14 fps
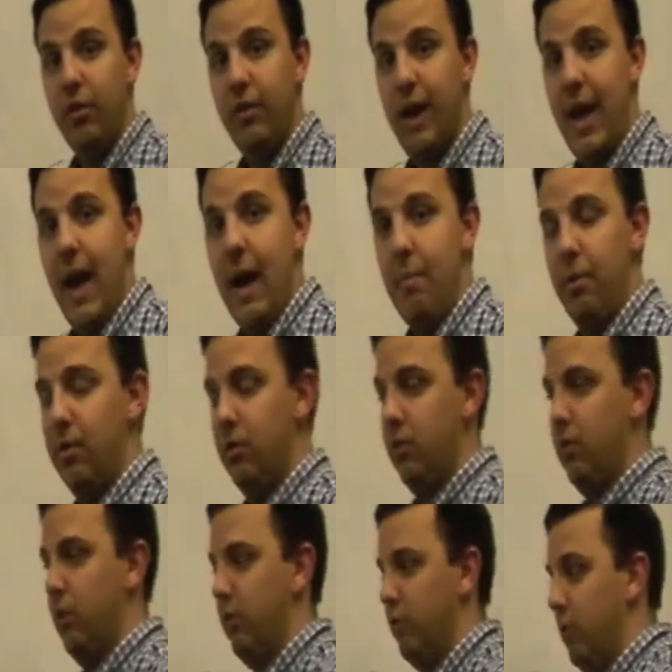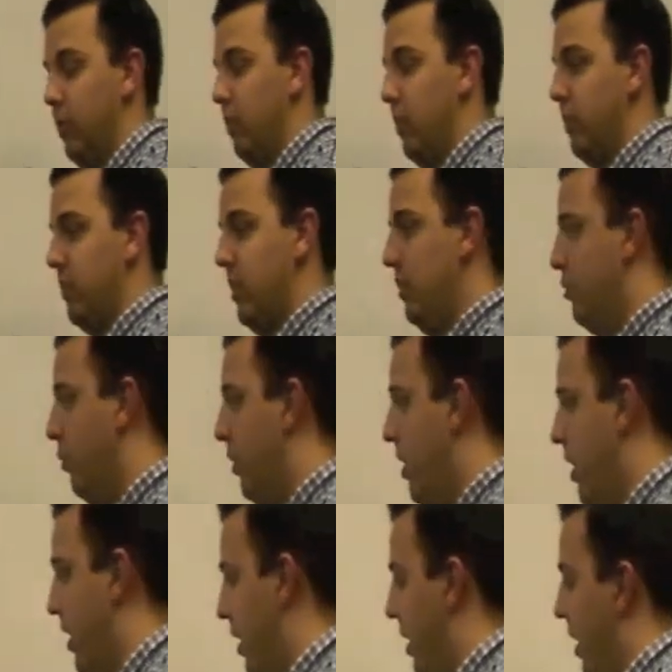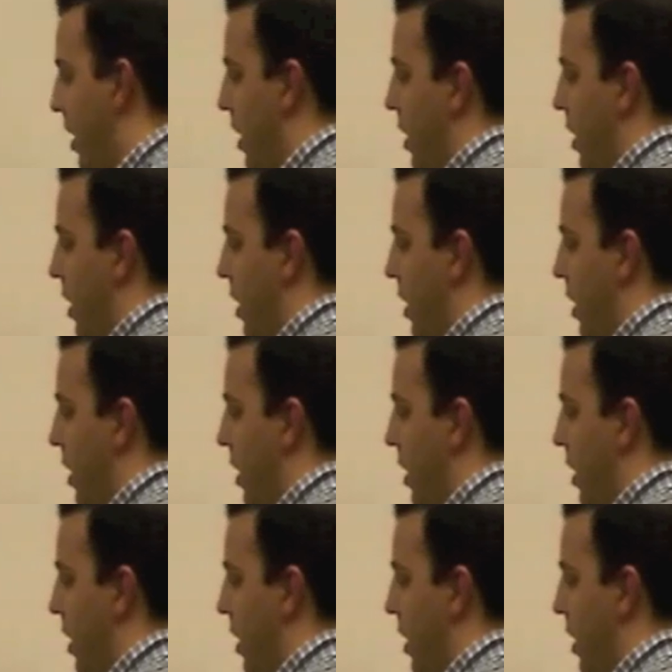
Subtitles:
as it happens, as soon as he sees run,